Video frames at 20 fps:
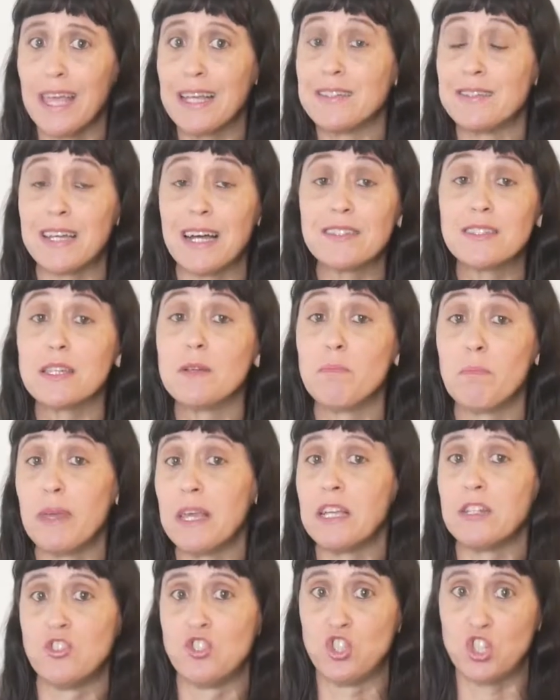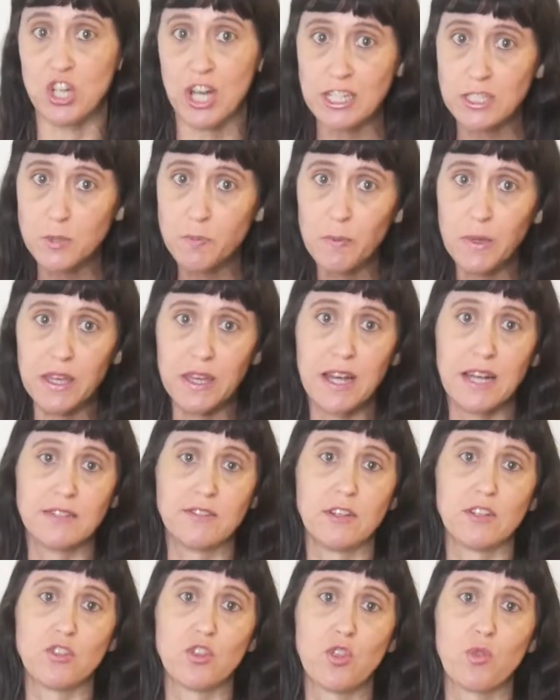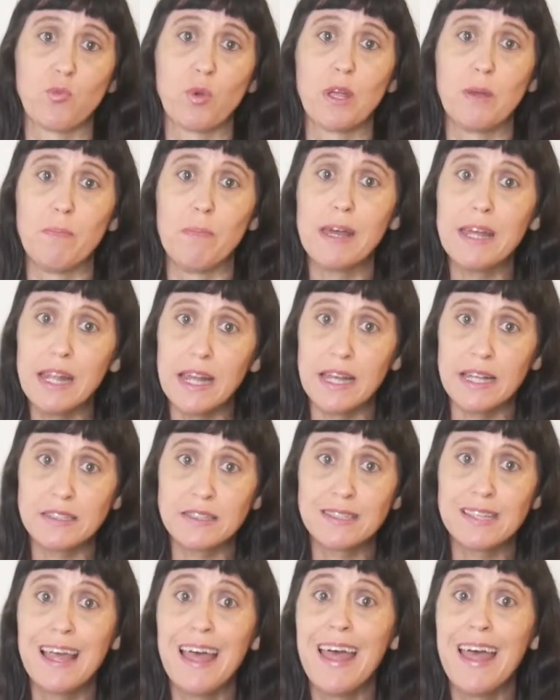it doesn't mean just because it's 3 minutes